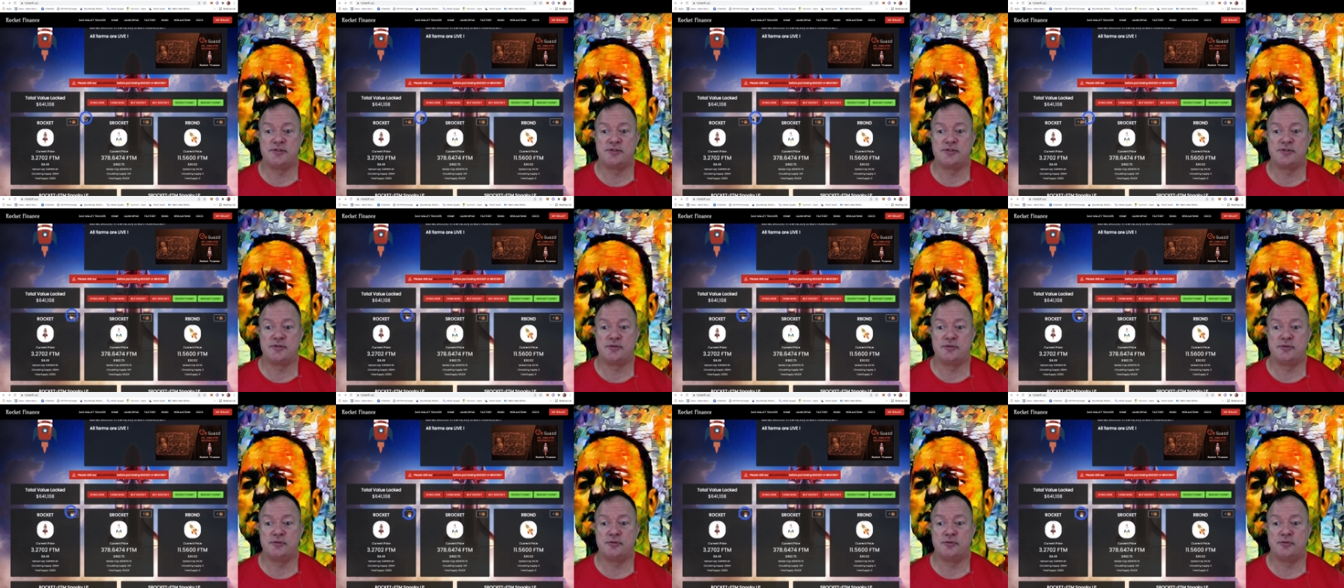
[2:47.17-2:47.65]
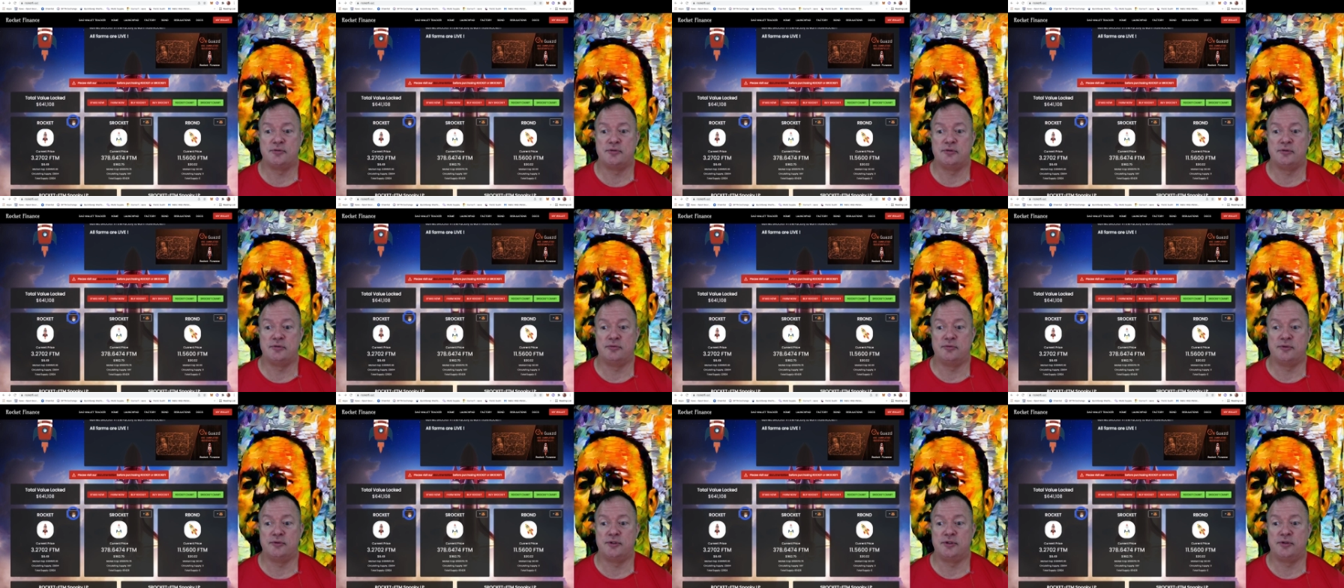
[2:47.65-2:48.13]
So
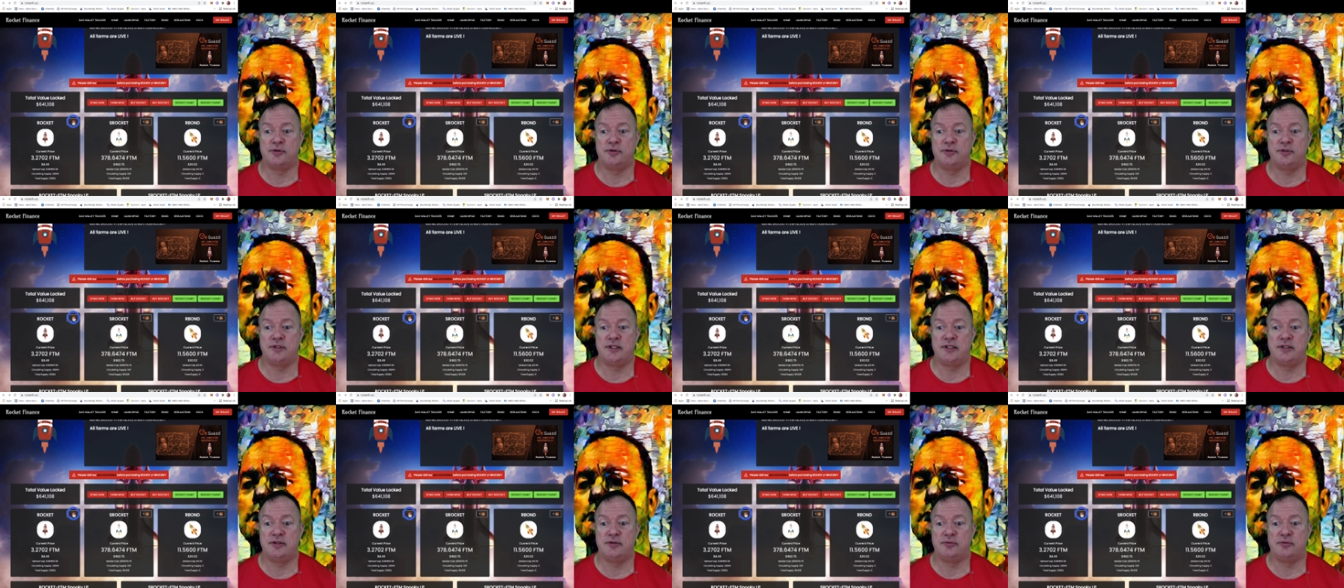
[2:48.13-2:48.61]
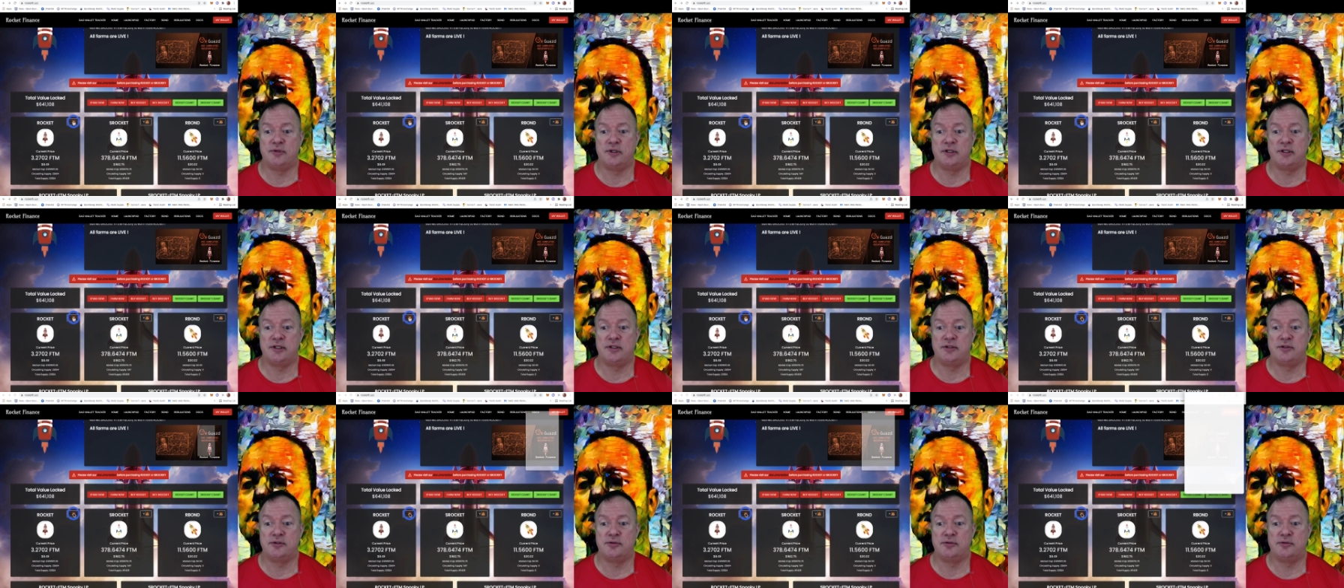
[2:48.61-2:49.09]
we're going to add the
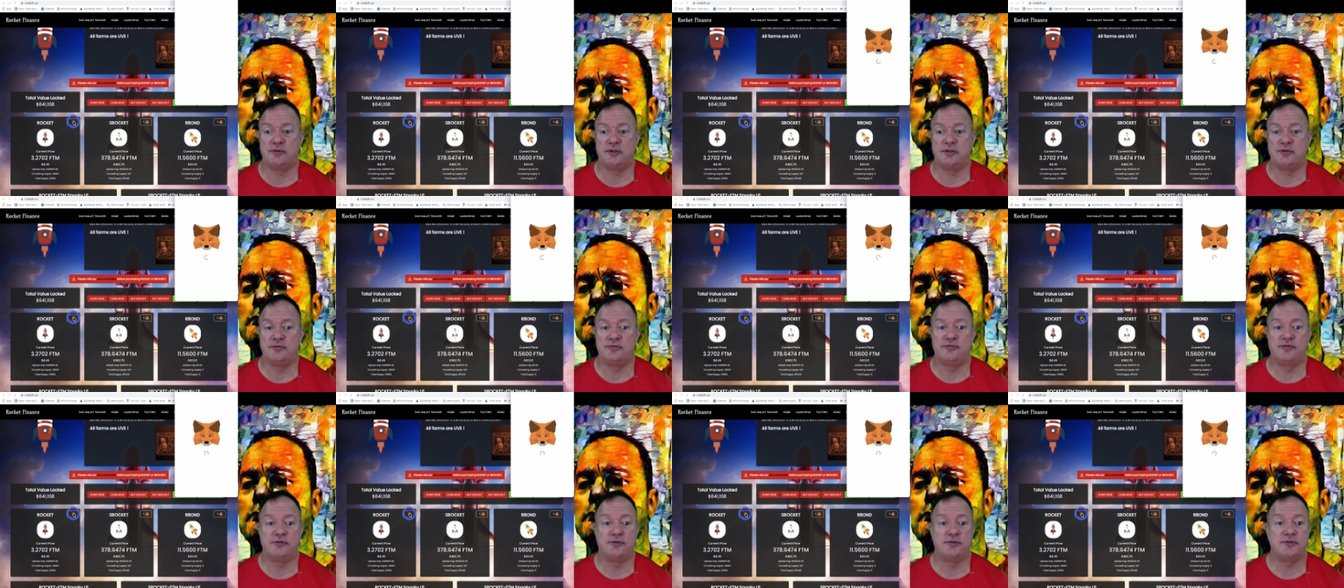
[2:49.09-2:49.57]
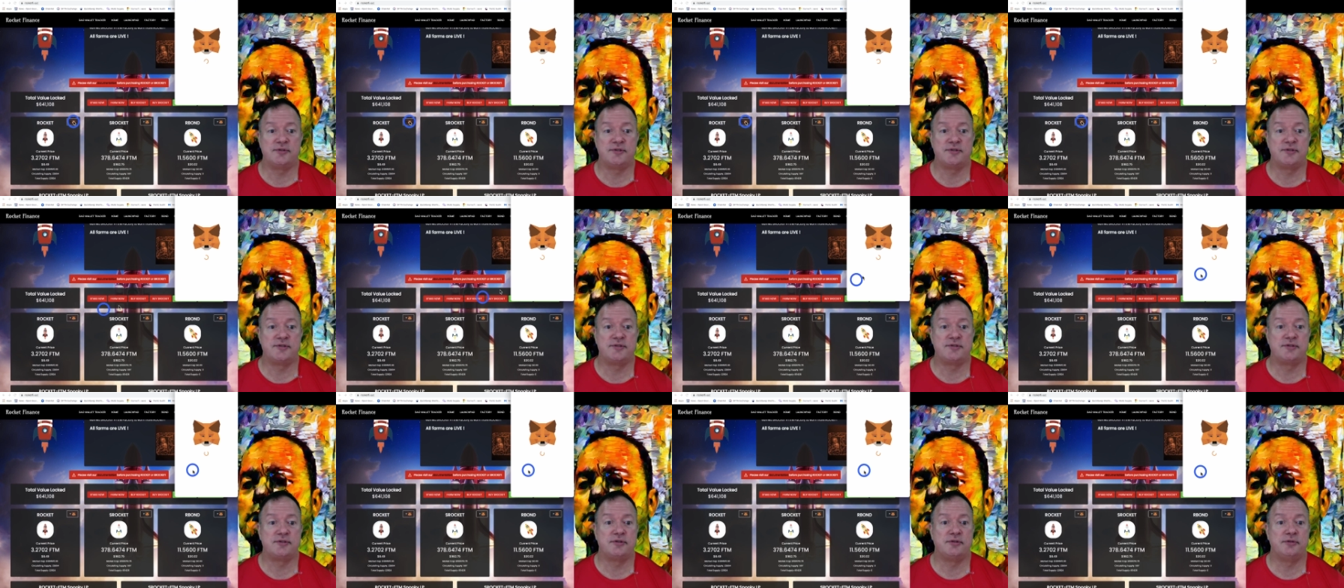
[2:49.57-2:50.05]
Rocket token
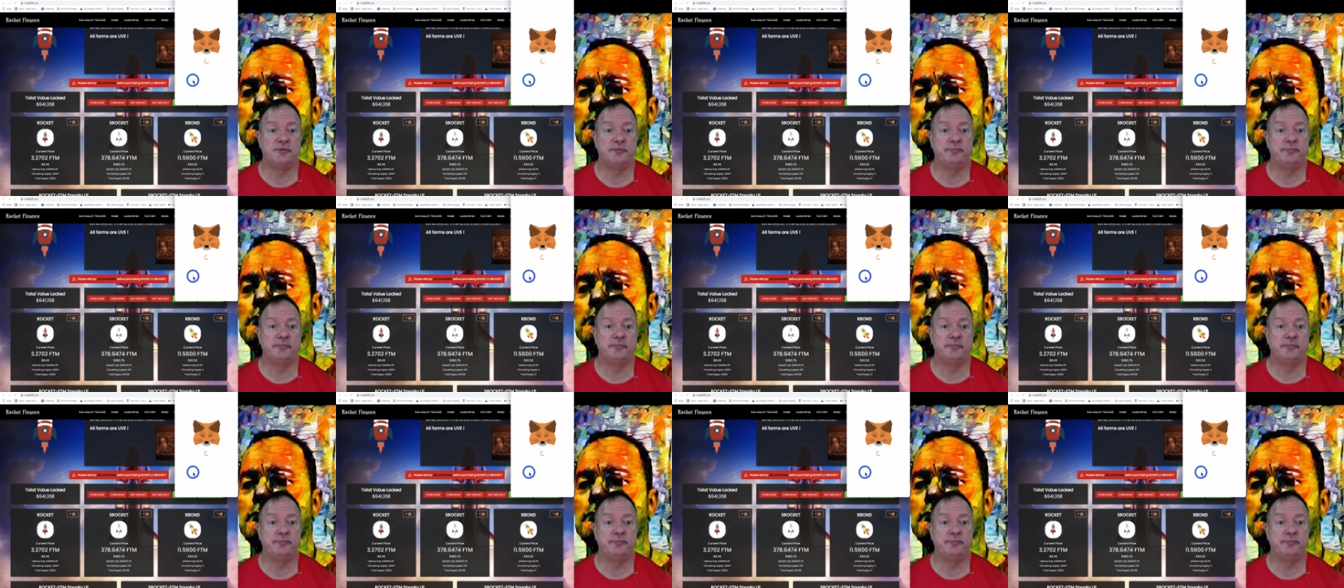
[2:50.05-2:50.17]
first